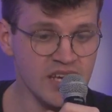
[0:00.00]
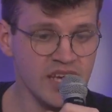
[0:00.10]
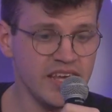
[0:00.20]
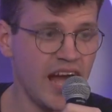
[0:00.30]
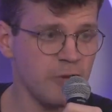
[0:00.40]

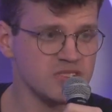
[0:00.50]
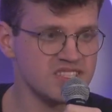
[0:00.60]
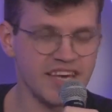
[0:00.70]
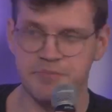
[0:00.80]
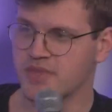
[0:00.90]
Yeah, I would
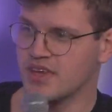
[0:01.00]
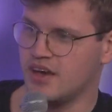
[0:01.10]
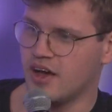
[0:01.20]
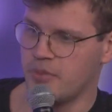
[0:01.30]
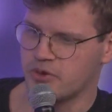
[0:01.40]
say
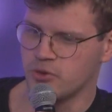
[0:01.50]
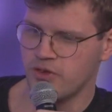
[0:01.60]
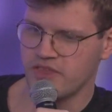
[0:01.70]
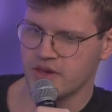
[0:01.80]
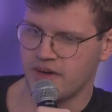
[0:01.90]
the cool
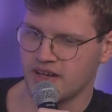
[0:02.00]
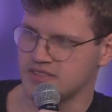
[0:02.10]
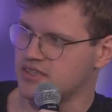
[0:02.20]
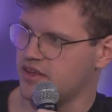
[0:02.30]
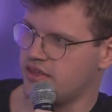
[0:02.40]
thing
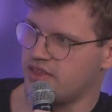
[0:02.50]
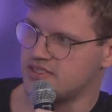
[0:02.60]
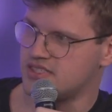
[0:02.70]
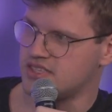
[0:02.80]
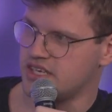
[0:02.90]
about
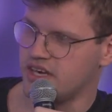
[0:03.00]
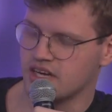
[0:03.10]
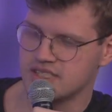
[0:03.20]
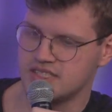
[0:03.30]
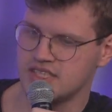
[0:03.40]
this
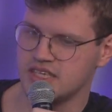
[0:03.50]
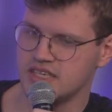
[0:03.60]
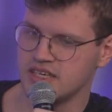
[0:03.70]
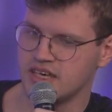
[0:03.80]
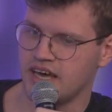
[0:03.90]

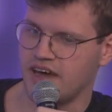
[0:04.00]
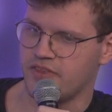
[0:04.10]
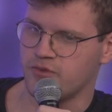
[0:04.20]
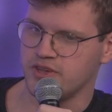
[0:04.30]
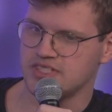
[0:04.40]
ERC, and
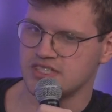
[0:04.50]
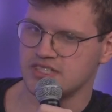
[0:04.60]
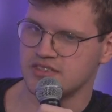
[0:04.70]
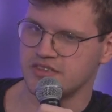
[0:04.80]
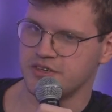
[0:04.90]
the
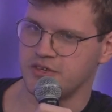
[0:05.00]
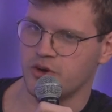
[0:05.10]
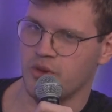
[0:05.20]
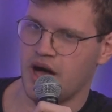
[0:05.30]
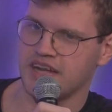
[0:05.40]
reason
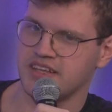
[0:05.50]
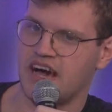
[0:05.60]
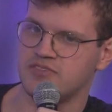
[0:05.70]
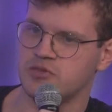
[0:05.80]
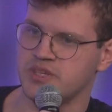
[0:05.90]
I didn't
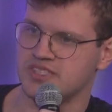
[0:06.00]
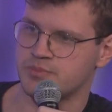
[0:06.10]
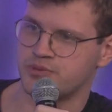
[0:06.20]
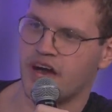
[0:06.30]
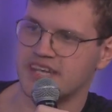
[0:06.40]
have too many
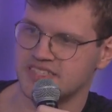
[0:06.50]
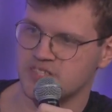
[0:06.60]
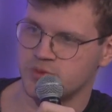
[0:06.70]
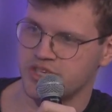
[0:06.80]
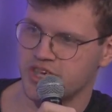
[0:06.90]

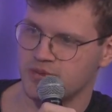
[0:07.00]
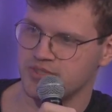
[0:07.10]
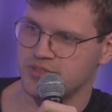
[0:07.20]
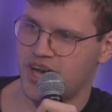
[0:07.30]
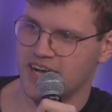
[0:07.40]
surprises when it
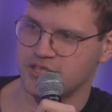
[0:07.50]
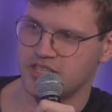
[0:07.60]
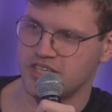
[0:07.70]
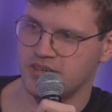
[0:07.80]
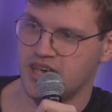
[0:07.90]
comes to
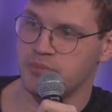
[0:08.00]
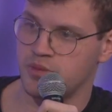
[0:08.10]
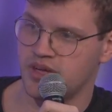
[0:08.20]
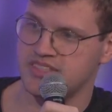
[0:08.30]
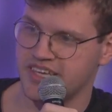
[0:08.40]
actually
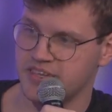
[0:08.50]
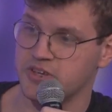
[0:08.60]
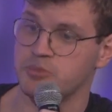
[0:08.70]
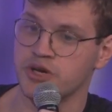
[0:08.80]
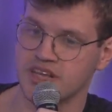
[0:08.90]
implementing it on
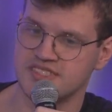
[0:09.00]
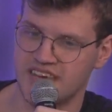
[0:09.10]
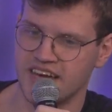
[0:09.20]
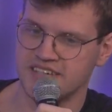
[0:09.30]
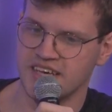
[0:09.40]
the product side,